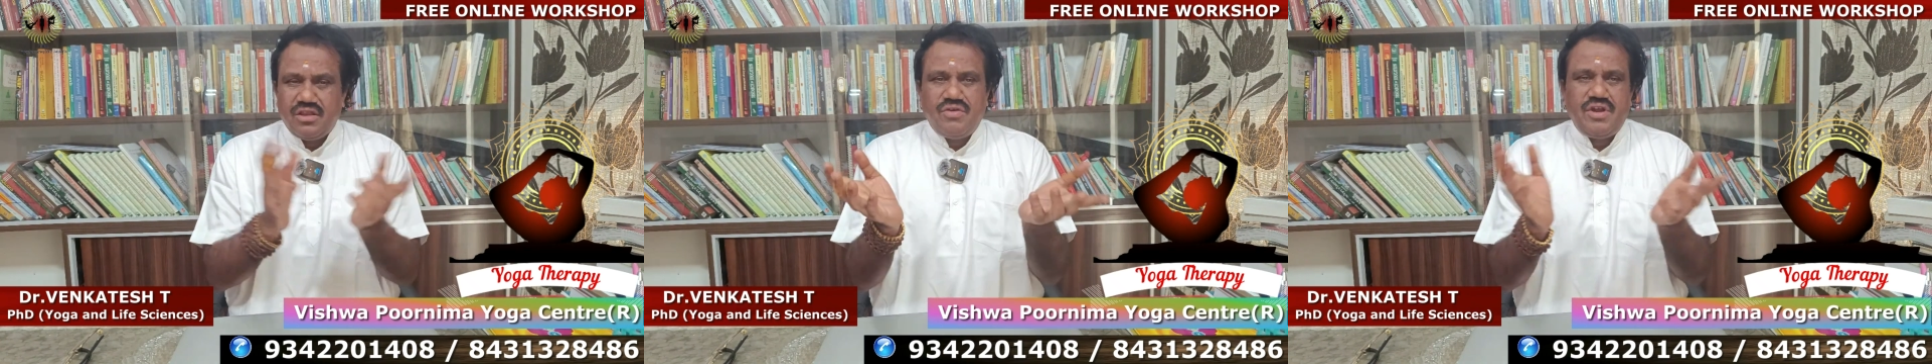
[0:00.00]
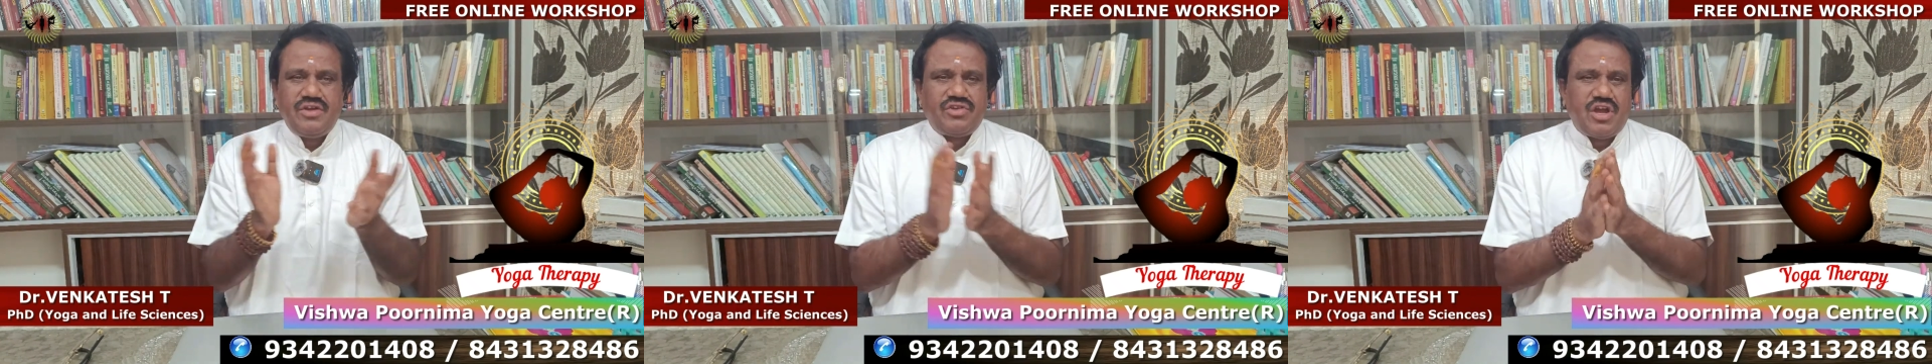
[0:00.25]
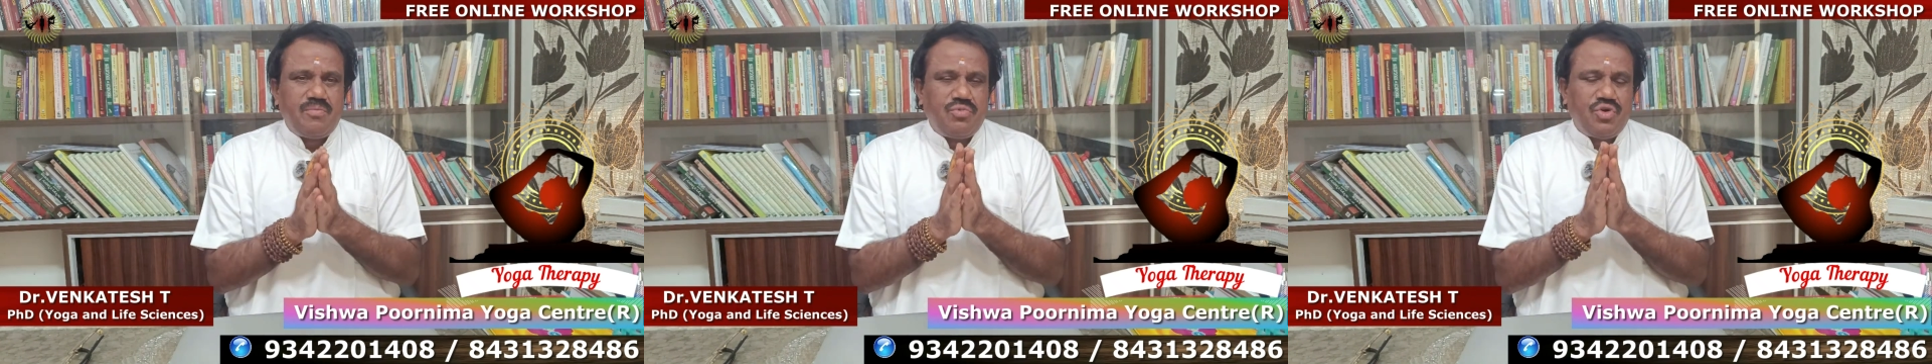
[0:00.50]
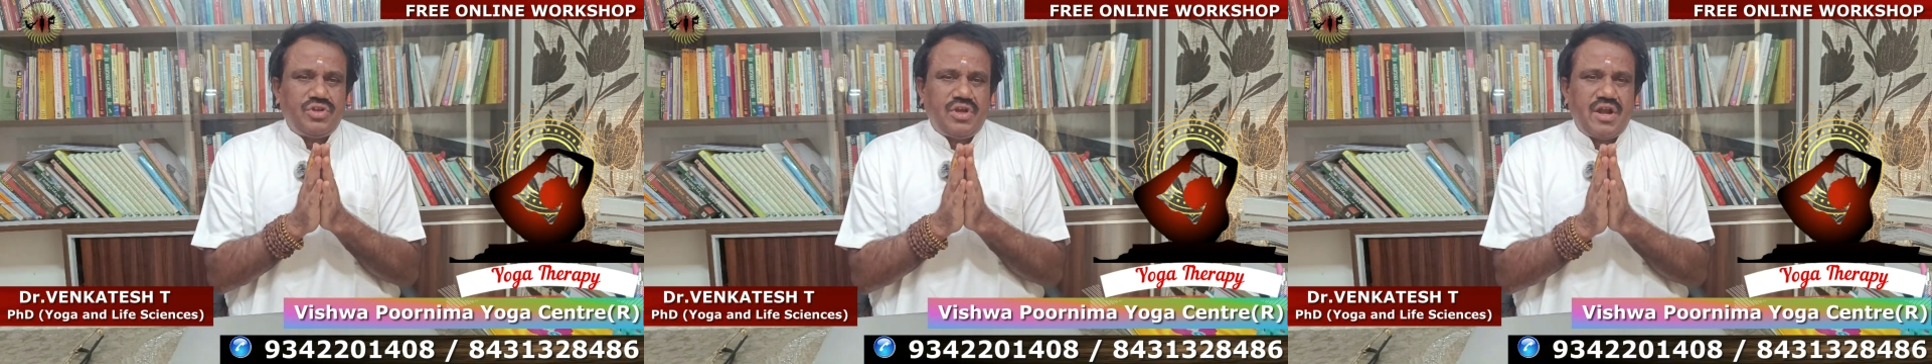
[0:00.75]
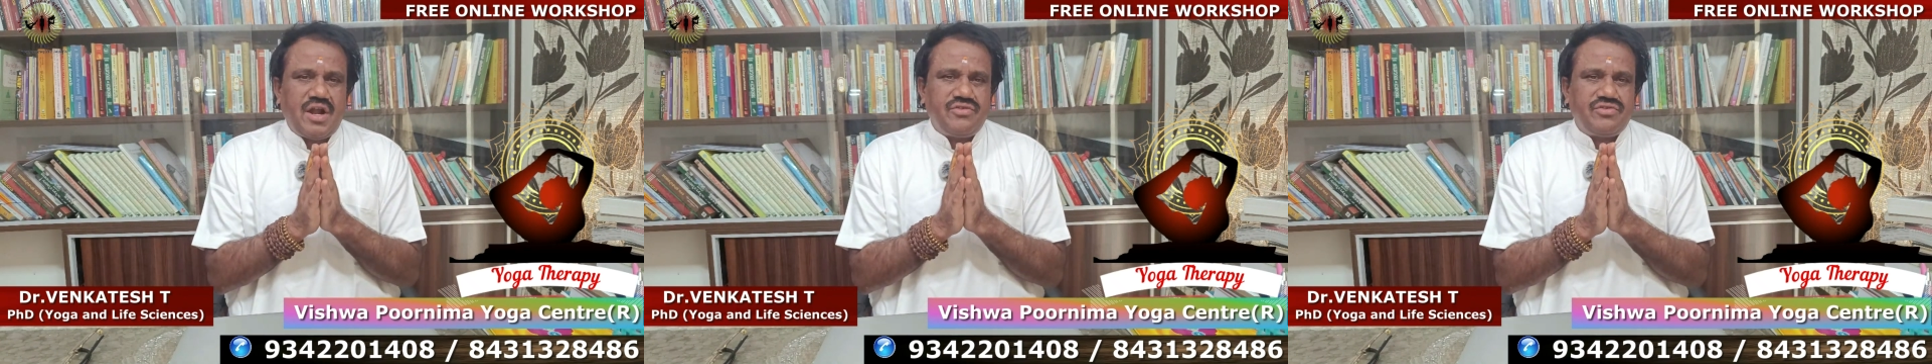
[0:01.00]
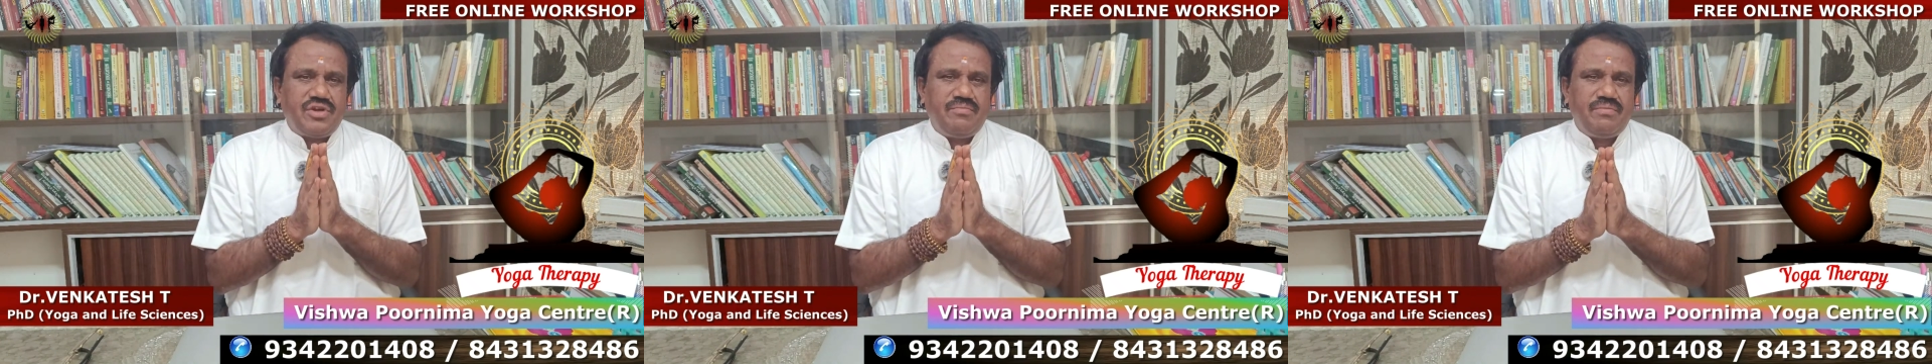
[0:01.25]
Nowadays
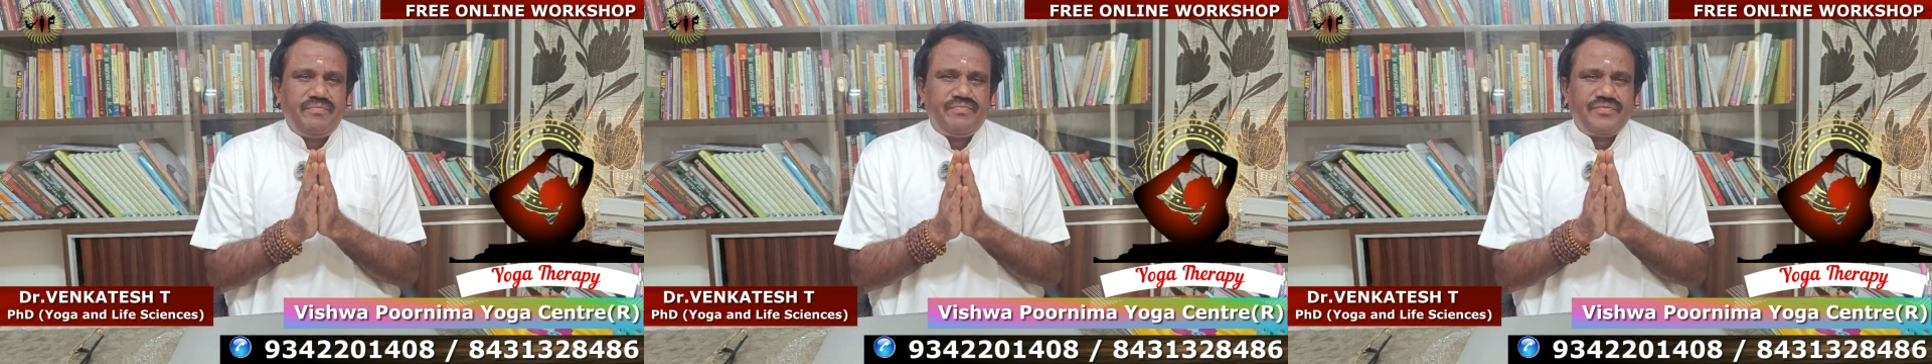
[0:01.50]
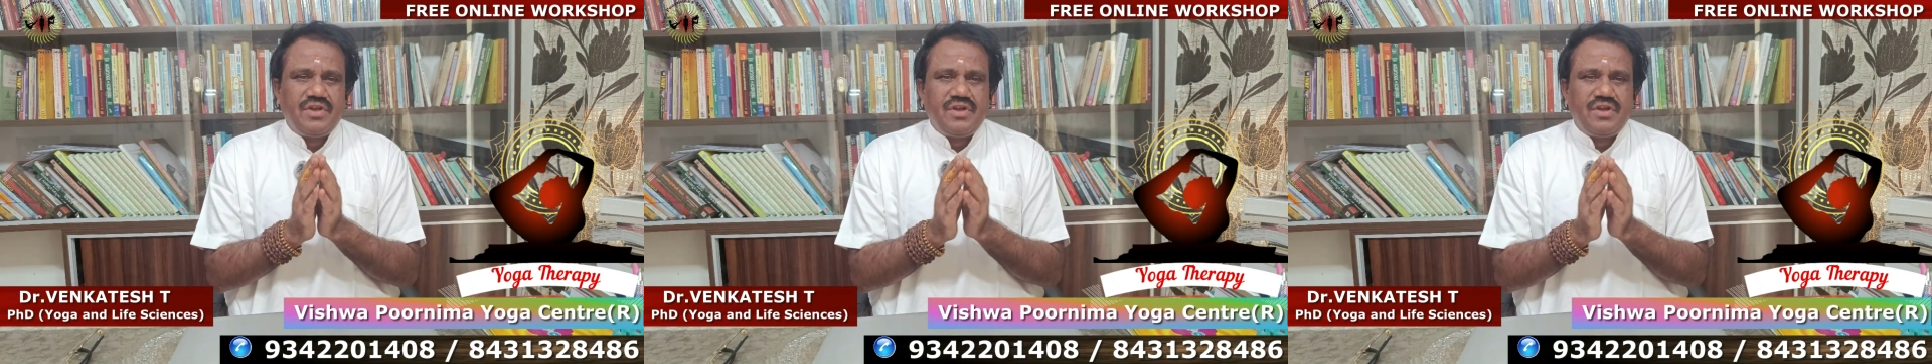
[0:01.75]
hypothyroidism,